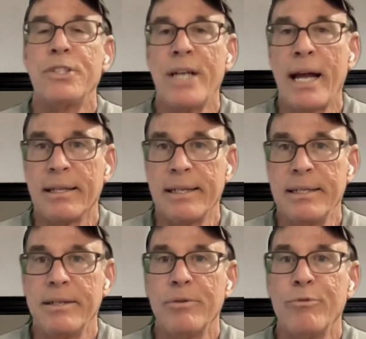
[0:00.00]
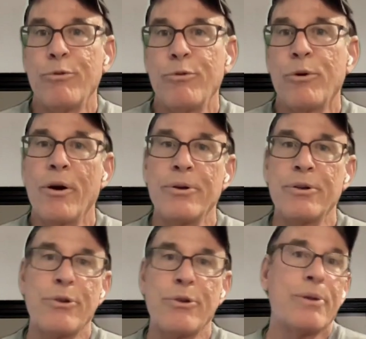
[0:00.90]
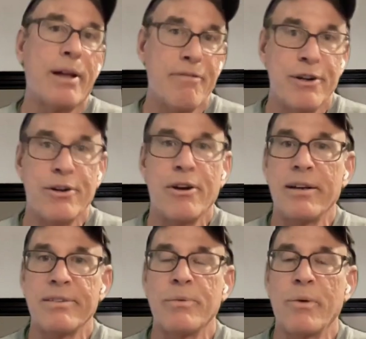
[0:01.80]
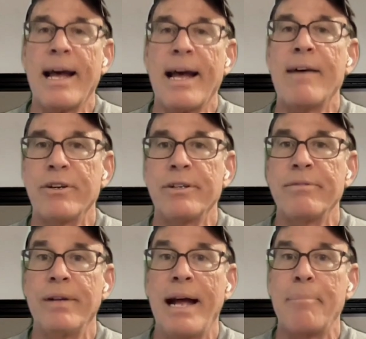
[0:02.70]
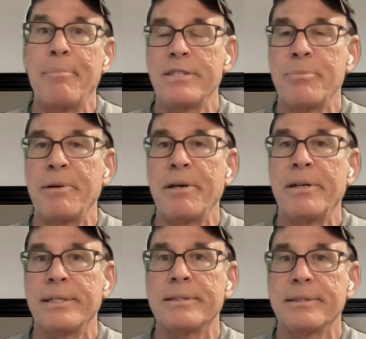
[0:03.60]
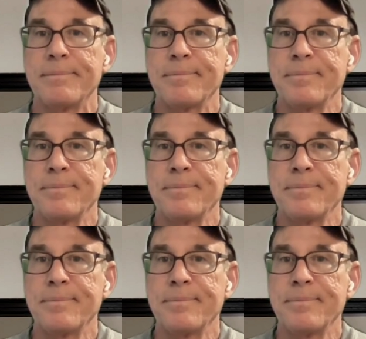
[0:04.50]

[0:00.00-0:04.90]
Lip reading: gently for owners who love their dogs and want to have a good, happy experience.